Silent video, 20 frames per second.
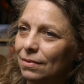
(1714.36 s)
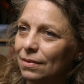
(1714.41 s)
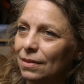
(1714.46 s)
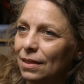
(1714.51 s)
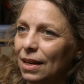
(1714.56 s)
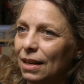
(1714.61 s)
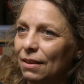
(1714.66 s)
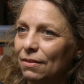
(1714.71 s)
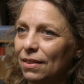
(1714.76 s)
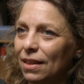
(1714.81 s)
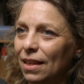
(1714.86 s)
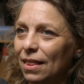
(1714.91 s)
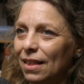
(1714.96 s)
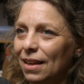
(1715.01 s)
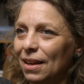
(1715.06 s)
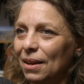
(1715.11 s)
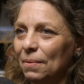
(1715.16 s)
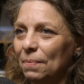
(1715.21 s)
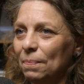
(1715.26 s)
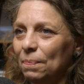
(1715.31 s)
leave that
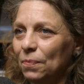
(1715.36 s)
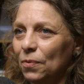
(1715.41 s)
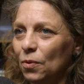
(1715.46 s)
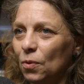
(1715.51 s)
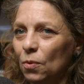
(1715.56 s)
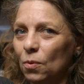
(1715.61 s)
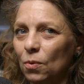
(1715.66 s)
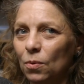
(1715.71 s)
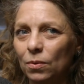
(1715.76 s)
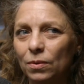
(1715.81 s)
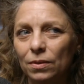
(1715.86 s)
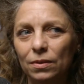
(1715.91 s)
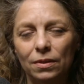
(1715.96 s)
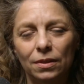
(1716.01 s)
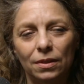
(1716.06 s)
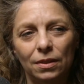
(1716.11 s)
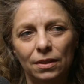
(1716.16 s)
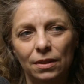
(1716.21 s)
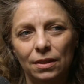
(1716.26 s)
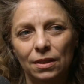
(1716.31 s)
there. Or
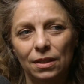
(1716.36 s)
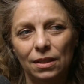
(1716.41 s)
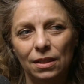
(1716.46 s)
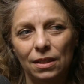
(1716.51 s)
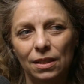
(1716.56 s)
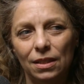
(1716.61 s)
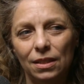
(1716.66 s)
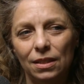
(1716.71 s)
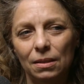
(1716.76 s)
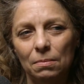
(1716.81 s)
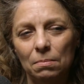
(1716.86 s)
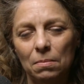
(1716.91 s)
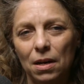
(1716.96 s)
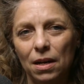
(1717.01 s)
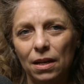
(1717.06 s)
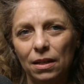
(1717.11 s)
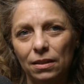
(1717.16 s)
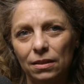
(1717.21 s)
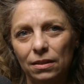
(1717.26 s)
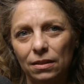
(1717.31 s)
is it
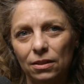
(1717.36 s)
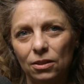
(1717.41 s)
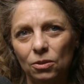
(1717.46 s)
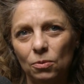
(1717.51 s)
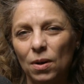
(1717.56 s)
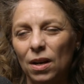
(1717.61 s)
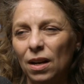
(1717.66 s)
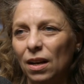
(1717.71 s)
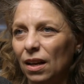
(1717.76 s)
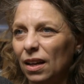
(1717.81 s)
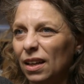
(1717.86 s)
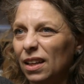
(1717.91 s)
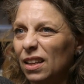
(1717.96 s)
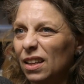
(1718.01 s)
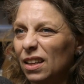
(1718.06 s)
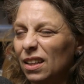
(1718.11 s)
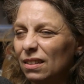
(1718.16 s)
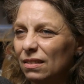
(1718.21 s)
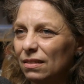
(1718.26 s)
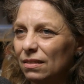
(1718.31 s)
mine? Do I
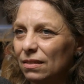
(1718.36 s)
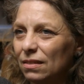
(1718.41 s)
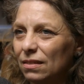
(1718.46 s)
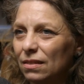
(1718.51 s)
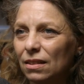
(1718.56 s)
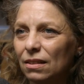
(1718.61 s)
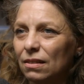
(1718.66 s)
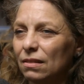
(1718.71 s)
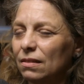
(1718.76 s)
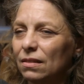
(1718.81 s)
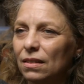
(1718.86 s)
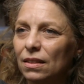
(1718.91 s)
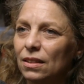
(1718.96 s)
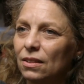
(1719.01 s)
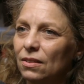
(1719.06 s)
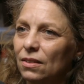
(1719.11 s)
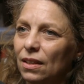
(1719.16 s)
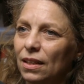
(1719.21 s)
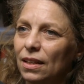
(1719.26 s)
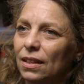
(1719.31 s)
like it? No, I
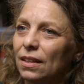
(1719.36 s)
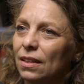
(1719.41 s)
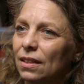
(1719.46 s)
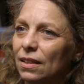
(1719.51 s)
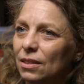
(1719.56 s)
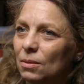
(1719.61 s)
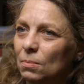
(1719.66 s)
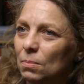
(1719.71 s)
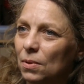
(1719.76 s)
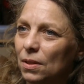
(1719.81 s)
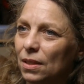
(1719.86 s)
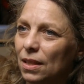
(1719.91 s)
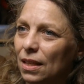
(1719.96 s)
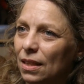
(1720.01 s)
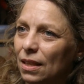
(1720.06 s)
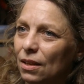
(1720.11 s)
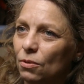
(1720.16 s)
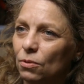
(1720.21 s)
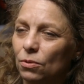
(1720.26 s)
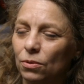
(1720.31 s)
don't like it. Let's put
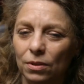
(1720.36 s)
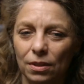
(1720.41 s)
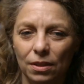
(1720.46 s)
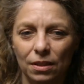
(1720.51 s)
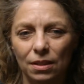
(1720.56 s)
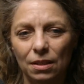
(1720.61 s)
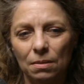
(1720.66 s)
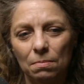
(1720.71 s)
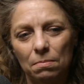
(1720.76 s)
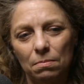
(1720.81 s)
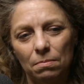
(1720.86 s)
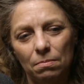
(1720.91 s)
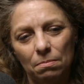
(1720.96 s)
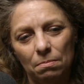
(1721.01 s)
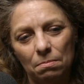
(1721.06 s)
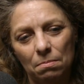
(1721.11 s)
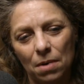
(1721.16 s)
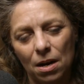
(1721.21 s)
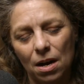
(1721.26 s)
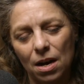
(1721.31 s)
that there. Or is it
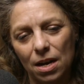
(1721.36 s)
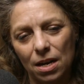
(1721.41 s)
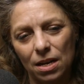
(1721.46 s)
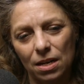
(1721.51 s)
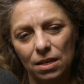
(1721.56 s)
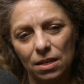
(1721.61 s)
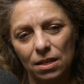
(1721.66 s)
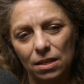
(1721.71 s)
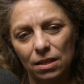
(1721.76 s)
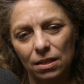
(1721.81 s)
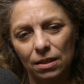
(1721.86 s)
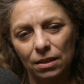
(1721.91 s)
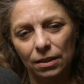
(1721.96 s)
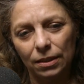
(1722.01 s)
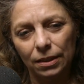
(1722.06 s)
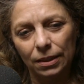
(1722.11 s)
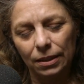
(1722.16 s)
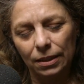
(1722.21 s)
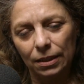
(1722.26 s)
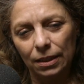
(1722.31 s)
mine?
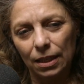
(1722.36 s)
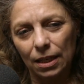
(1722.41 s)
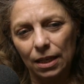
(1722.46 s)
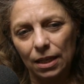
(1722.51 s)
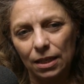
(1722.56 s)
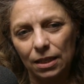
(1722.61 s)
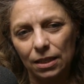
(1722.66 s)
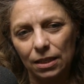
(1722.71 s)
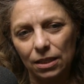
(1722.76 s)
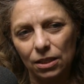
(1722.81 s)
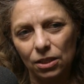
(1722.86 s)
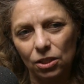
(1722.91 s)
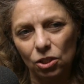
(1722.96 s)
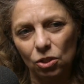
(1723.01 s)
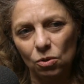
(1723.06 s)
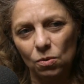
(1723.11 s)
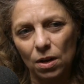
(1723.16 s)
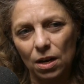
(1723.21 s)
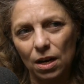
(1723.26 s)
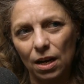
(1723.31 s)
And
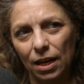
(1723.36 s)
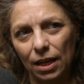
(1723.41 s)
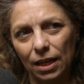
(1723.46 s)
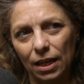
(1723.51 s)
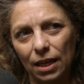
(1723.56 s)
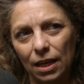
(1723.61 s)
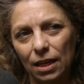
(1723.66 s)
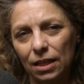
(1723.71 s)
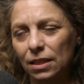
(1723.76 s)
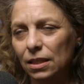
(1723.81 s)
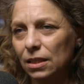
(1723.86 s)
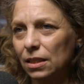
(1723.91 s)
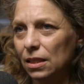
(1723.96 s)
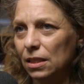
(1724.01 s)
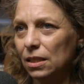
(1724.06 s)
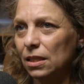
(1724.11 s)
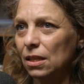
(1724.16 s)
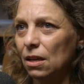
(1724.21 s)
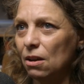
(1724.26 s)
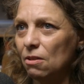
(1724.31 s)
do I like it? And does
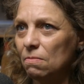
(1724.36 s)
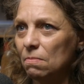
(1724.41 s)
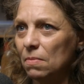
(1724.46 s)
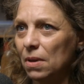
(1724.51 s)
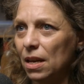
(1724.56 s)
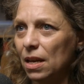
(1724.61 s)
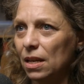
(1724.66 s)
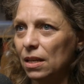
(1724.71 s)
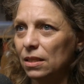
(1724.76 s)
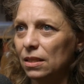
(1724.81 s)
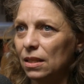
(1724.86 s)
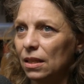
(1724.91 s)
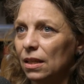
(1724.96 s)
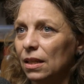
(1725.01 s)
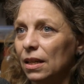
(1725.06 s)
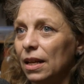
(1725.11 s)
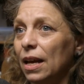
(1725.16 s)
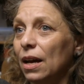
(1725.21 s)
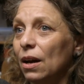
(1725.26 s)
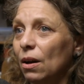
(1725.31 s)
it serve me? And is it
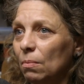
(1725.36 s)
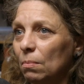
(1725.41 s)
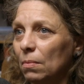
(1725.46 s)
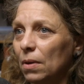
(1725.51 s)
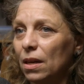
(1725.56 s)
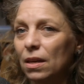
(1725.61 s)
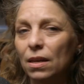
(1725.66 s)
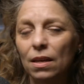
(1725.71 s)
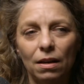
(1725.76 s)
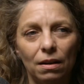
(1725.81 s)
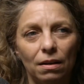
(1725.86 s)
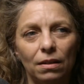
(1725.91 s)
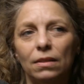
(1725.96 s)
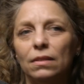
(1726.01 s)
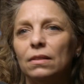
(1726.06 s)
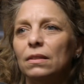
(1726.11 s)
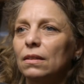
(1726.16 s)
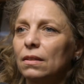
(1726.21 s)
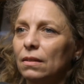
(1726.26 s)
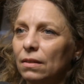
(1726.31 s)
going to help me?
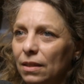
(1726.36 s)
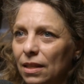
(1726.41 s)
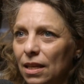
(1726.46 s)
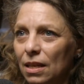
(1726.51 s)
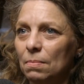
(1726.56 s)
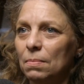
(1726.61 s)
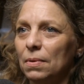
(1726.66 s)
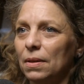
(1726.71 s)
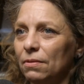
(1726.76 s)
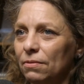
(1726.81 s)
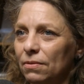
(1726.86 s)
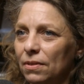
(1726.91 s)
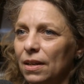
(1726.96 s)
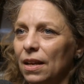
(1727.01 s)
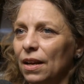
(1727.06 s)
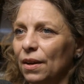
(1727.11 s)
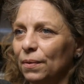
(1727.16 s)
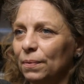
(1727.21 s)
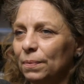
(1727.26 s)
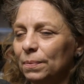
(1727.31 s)
Yeah, I'll keep it for
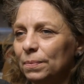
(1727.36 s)
now.